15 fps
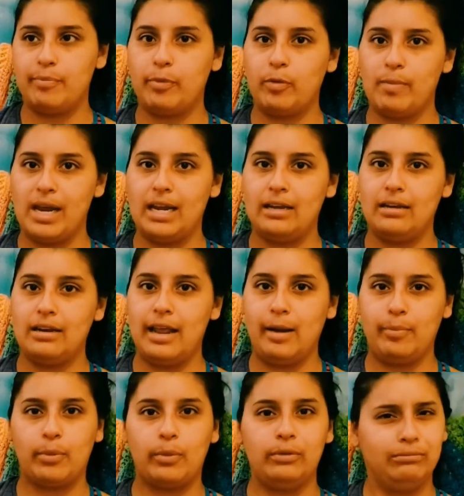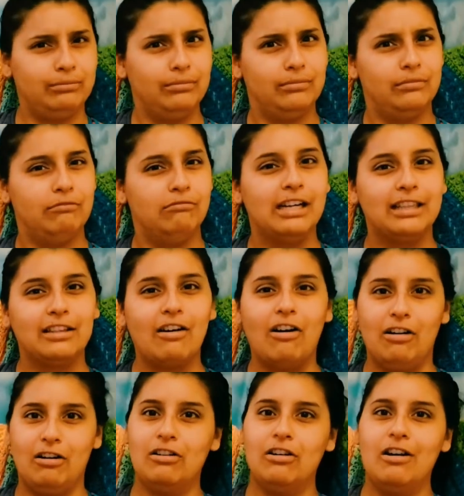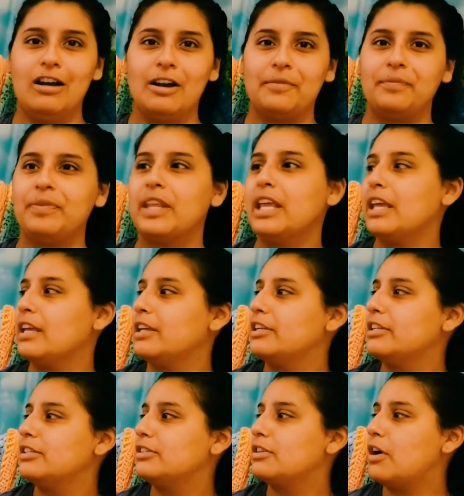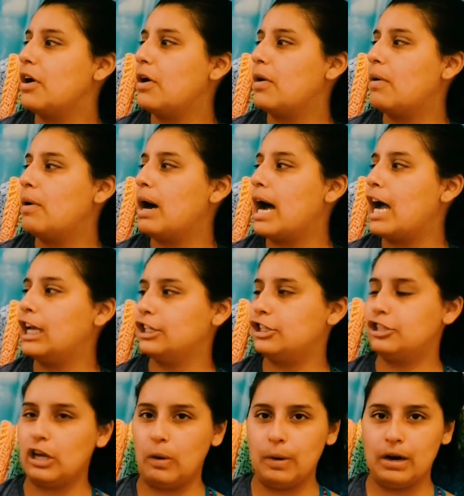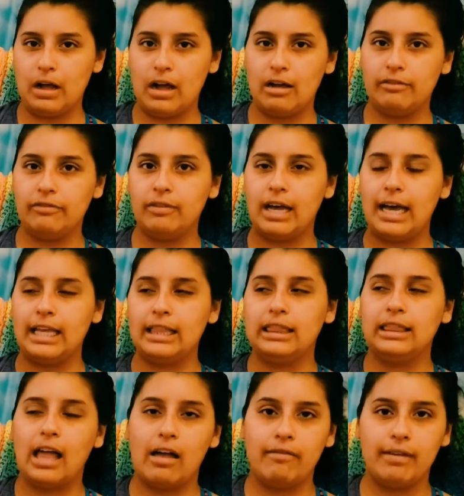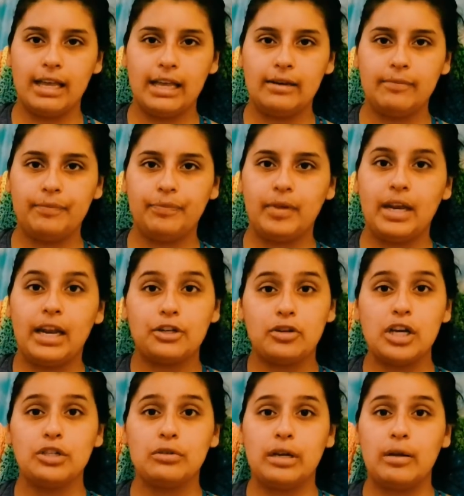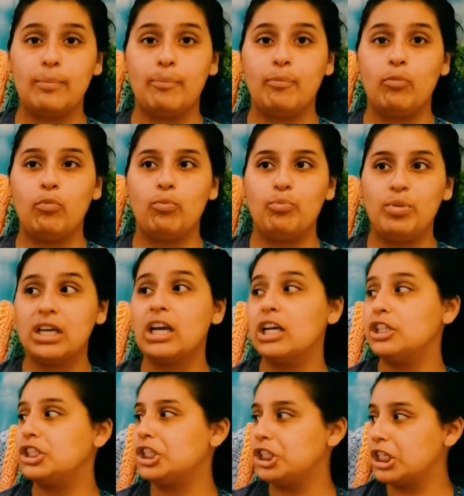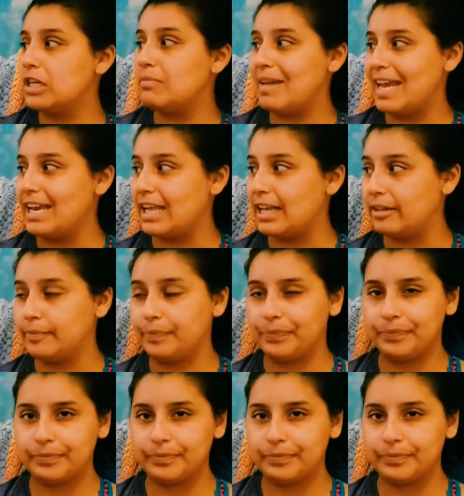April made April with all her heart. So I show it off, I love it, and I treasure it because she made it.